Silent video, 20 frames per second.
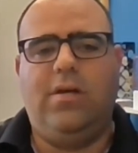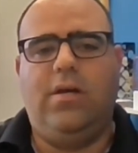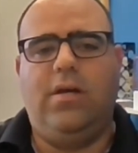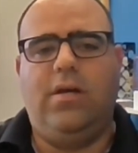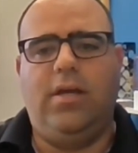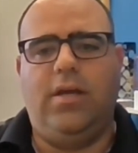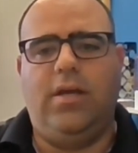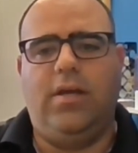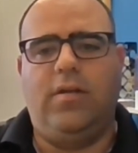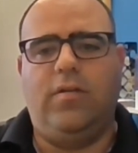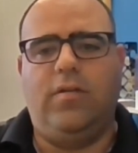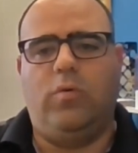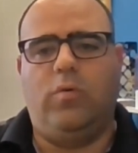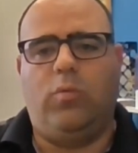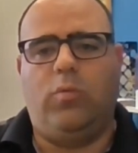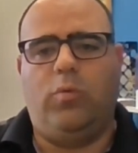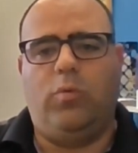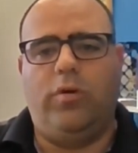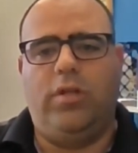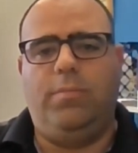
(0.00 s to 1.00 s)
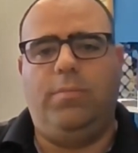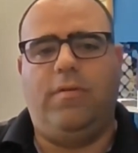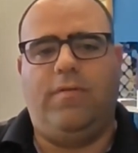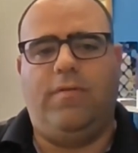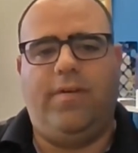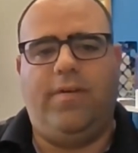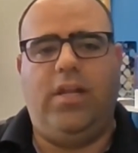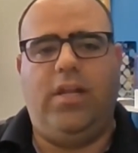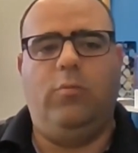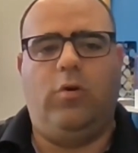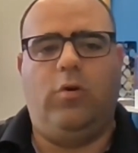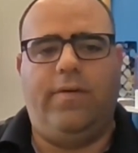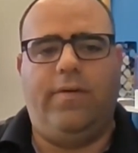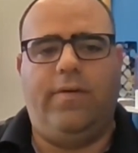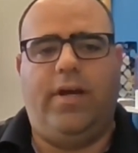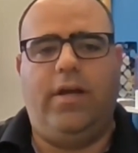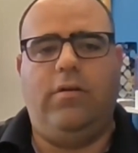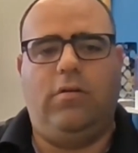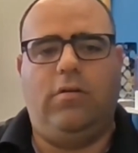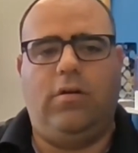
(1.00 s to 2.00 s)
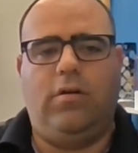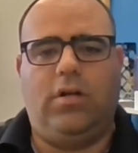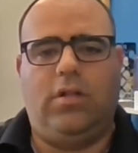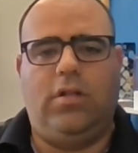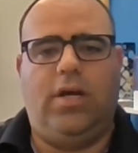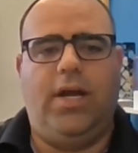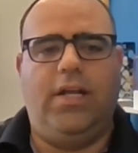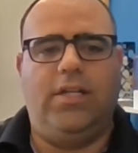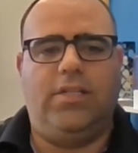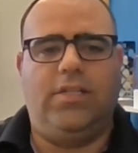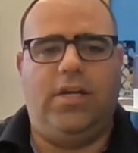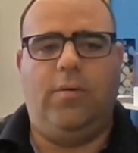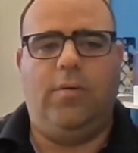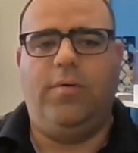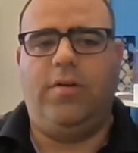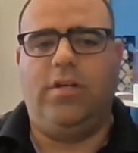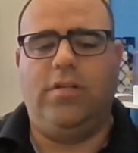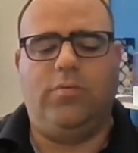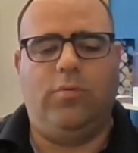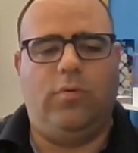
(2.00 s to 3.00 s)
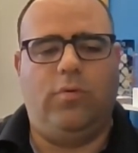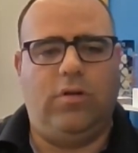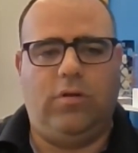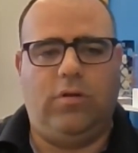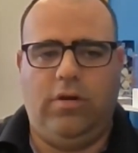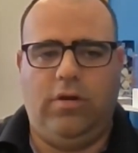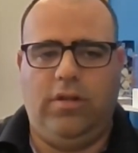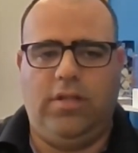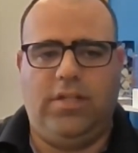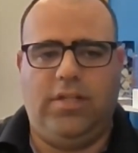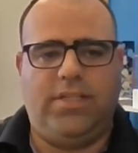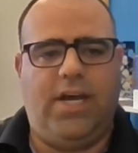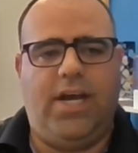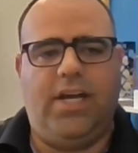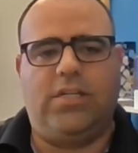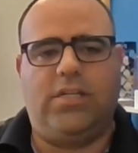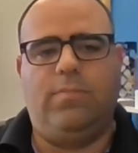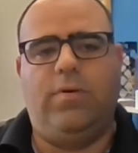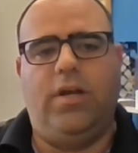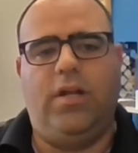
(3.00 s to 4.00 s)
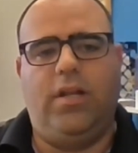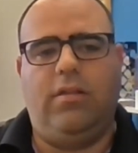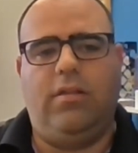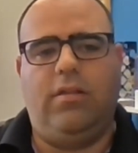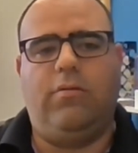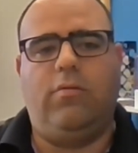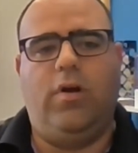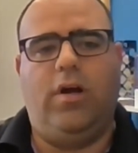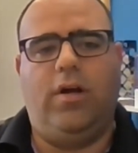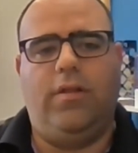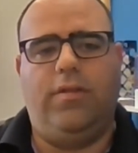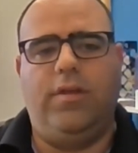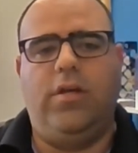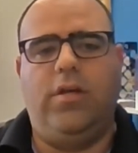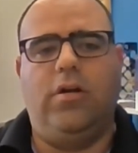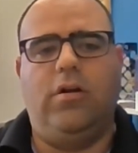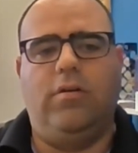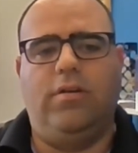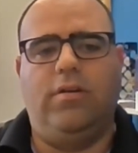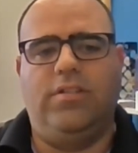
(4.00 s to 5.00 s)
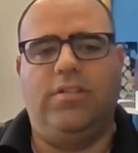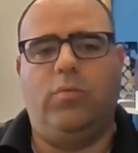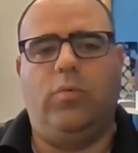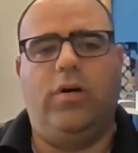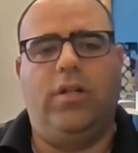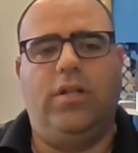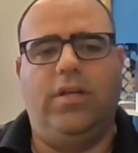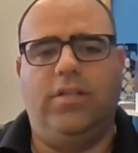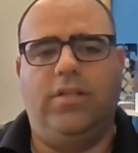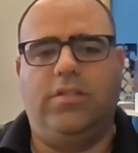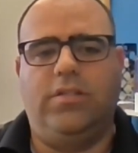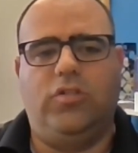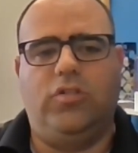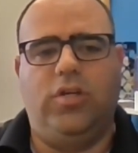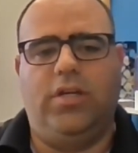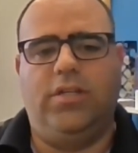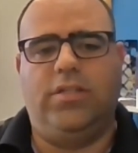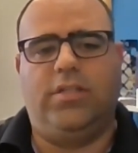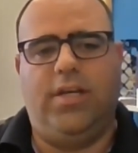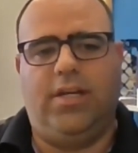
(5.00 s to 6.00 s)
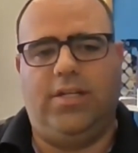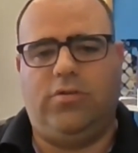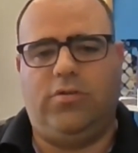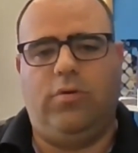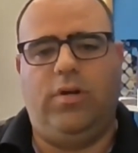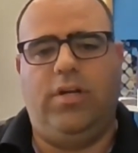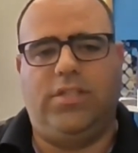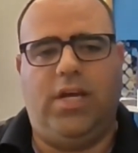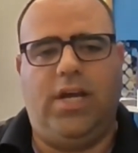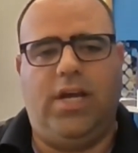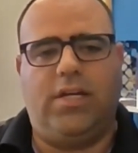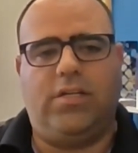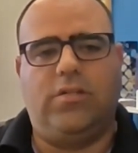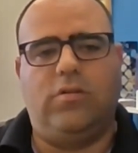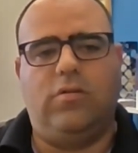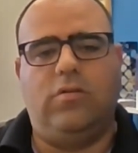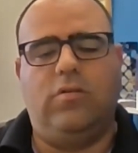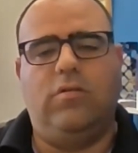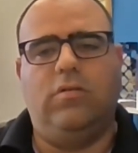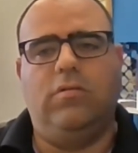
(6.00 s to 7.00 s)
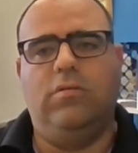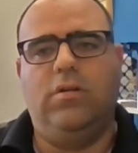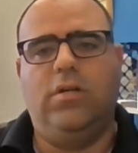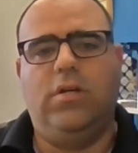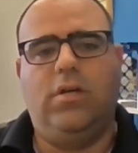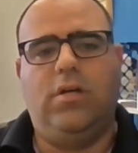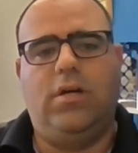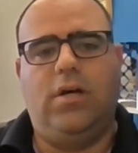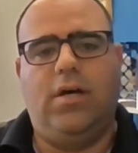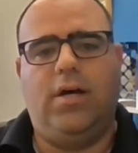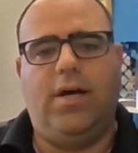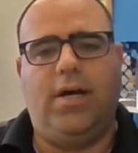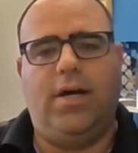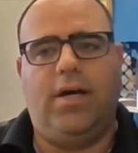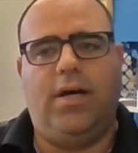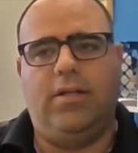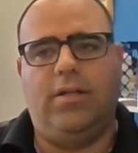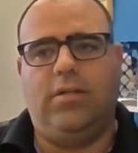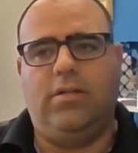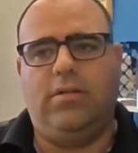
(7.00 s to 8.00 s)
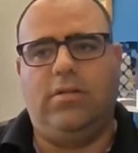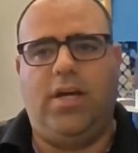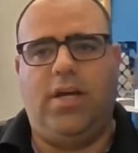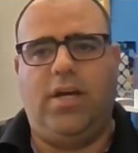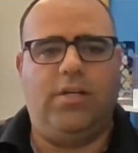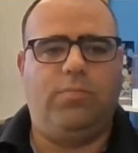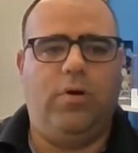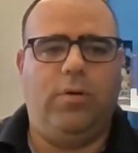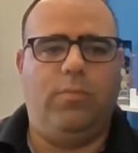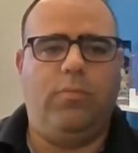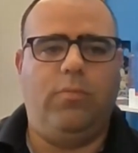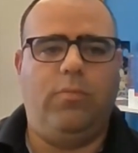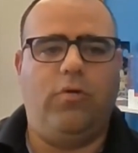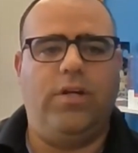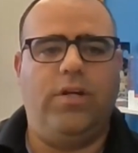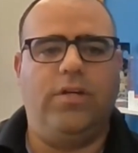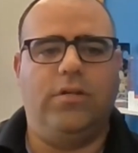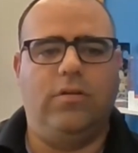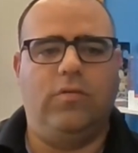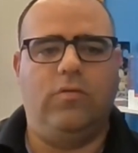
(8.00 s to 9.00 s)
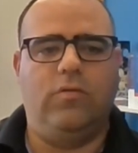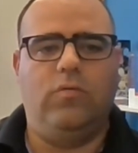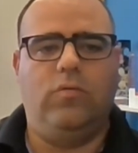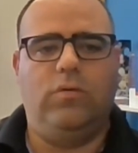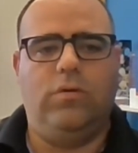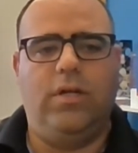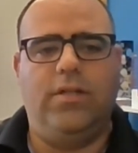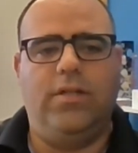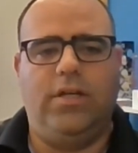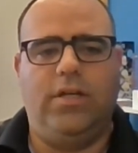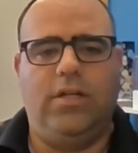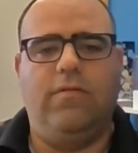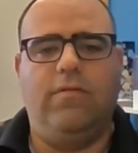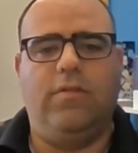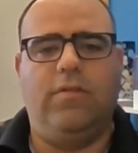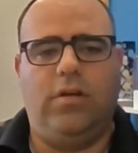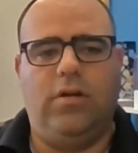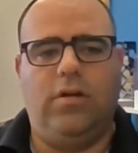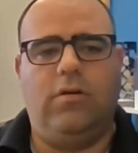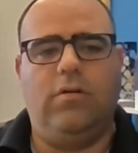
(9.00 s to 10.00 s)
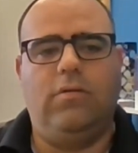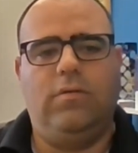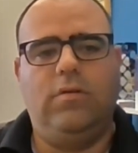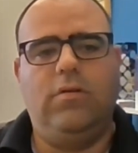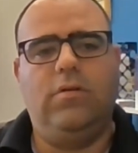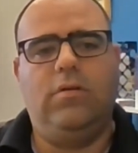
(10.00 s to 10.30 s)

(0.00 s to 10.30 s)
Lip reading: And we're really providing more value to our clients now, because we're including the tax planning throughout the year, as well as just that transactional tax preparation at the end of the year.